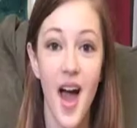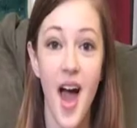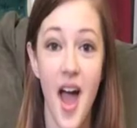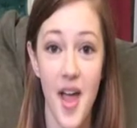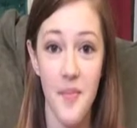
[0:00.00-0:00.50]

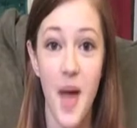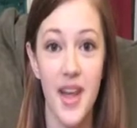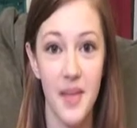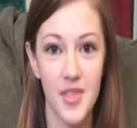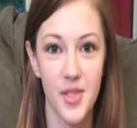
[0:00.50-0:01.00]
Hi, my
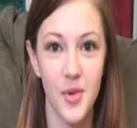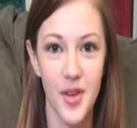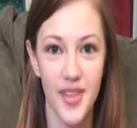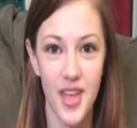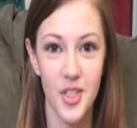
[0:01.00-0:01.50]
name is
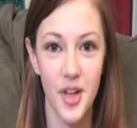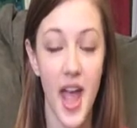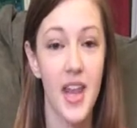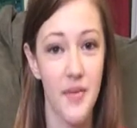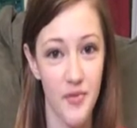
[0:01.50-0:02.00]
Lauren Ledger,
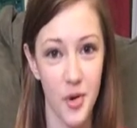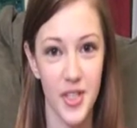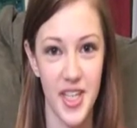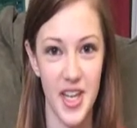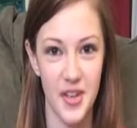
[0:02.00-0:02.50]
and I'm
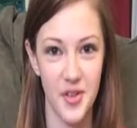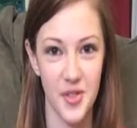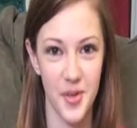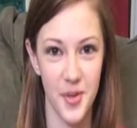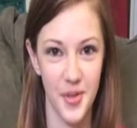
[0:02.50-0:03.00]
14
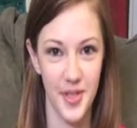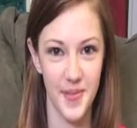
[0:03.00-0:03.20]
years old.